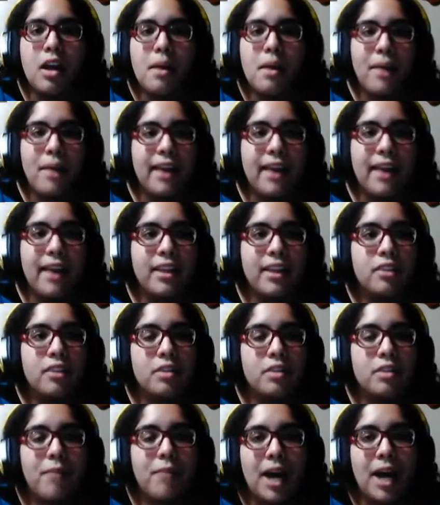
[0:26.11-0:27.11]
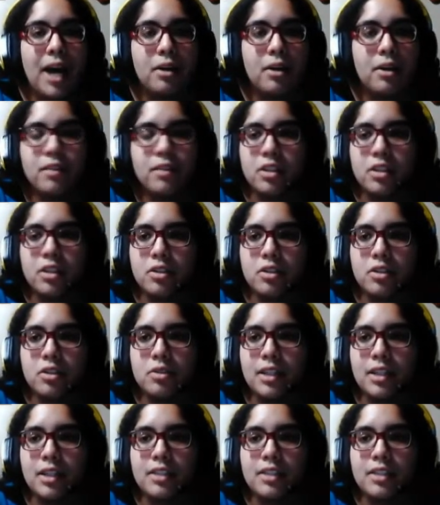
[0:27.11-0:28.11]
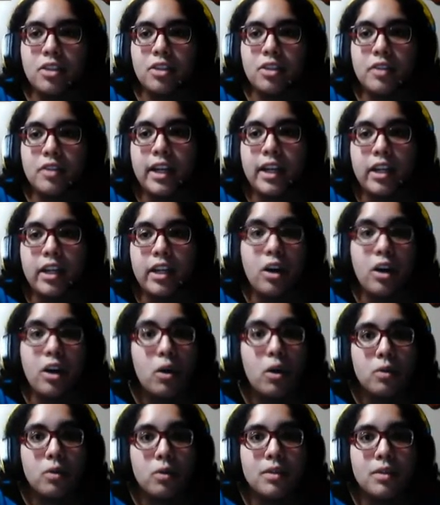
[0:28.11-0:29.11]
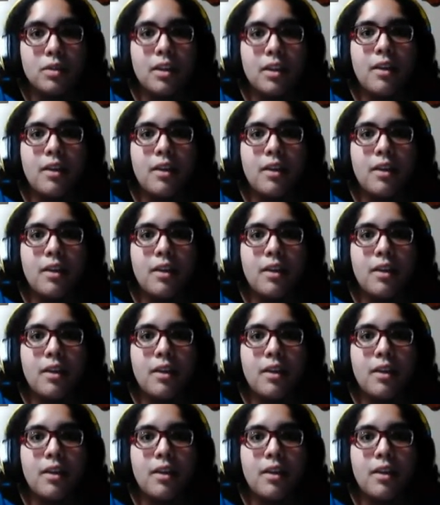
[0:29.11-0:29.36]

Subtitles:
But I think the real power of Kahoot is creating your own.